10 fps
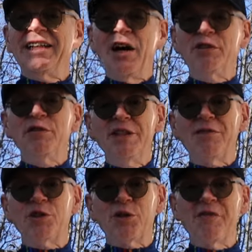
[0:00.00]
Now, if you've
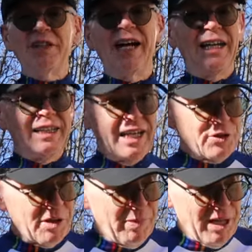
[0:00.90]
never driven an
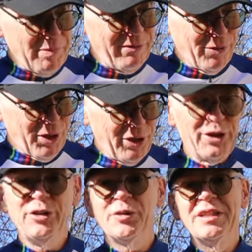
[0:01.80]
electric bike before,
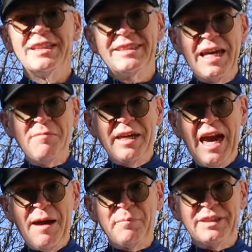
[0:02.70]
you're in the same
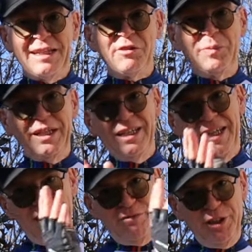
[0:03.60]
camp as everybody
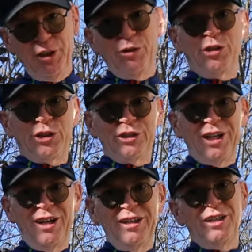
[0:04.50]
in the video you just
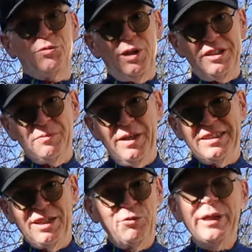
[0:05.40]
saw, as well as
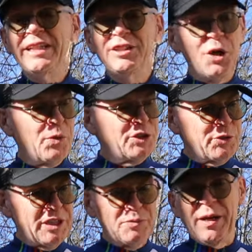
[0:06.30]
myself. We didn't know what
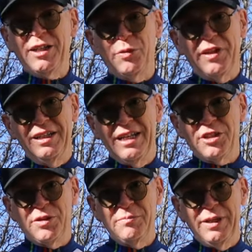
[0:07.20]
to expect with an
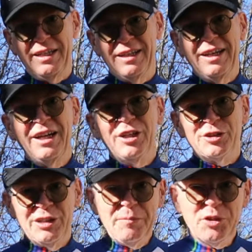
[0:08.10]
electric bike.
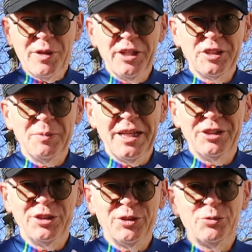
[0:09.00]
So let me try to explain
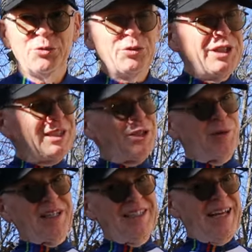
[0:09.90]
it to you really
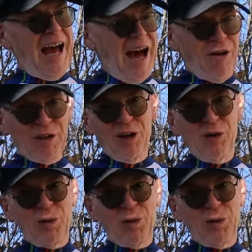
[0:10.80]
quickly how it all